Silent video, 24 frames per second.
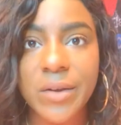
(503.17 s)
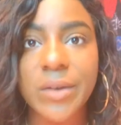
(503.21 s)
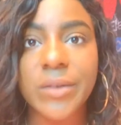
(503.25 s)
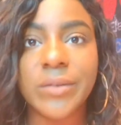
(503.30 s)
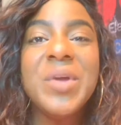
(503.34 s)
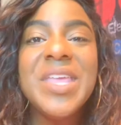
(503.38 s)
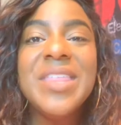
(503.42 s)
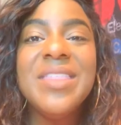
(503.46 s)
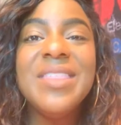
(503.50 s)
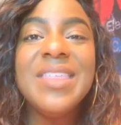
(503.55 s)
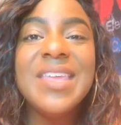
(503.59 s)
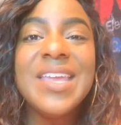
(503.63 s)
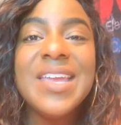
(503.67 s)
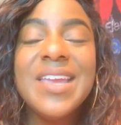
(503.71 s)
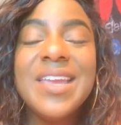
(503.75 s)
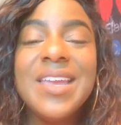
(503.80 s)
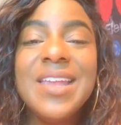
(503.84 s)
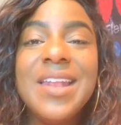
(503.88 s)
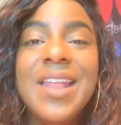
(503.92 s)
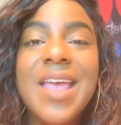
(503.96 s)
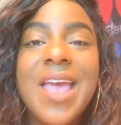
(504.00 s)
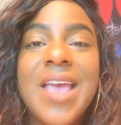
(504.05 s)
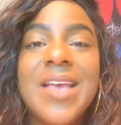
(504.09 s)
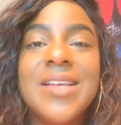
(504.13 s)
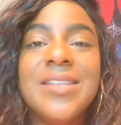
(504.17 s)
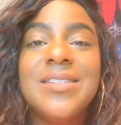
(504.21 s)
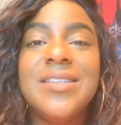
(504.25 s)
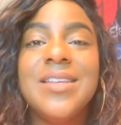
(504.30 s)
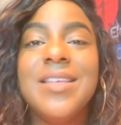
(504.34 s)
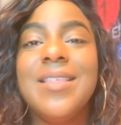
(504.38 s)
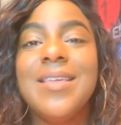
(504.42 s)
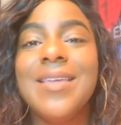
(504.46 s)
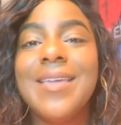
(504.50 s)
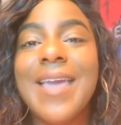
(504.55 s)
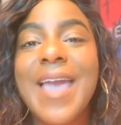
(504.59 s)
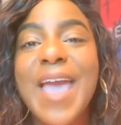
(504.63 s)
We then
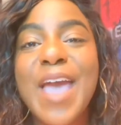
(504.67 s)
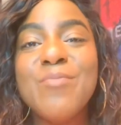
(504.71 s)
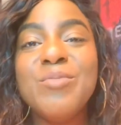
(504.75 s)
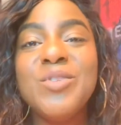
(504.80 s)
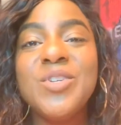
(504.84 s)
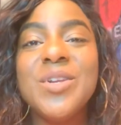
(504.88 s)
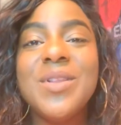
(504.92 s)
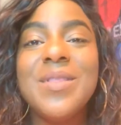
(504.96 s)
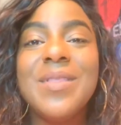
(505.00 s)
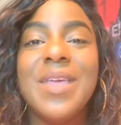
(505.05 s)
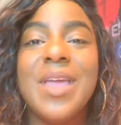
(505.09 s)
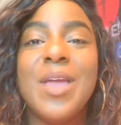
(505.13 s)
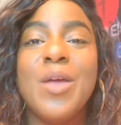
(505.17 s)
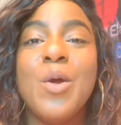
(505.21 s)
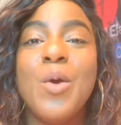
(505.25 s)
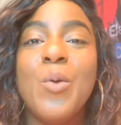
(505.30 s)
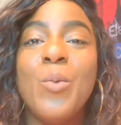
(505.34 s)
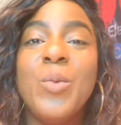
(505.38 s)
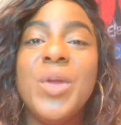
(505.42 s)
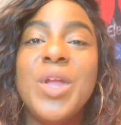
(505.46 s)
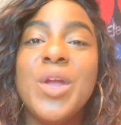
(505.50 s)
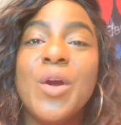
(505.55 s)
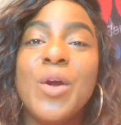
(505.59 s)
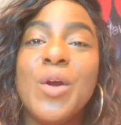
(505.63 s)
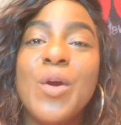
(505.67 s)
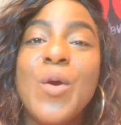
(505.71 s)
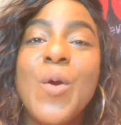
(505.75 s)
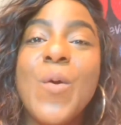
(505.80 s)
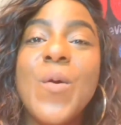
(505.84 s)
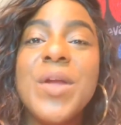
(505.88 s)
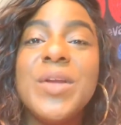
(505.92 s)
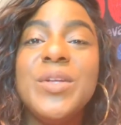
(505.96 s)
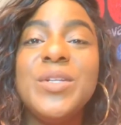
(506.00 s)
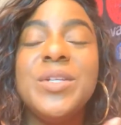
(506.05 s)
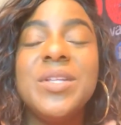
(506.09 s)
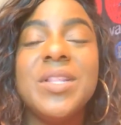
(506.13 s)
see the caption that we are
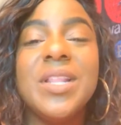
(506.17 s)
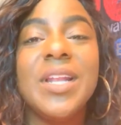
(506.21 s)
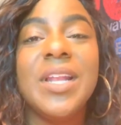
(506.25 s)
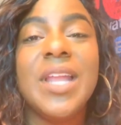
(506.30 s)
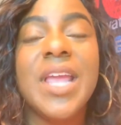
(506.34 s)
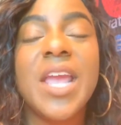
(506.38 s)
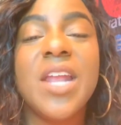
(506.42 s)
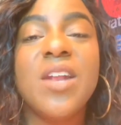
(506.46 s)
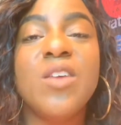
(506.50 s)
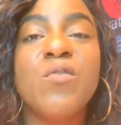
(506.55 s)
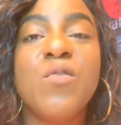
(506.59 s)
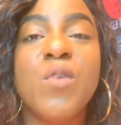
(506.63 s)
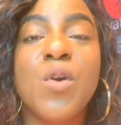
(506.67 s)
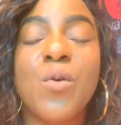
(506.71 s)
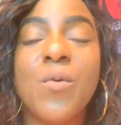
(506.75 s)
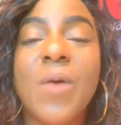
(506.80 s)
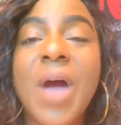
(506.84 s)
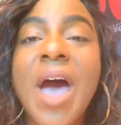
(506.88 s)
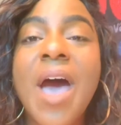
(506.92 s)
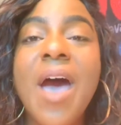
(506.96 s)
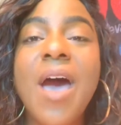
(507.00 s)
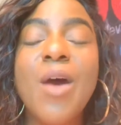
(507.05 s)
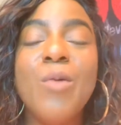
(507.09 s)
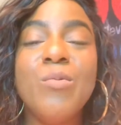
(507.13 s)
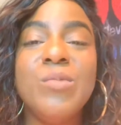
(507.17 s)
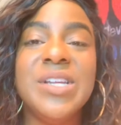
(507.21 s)
going to the land of Ha'rar.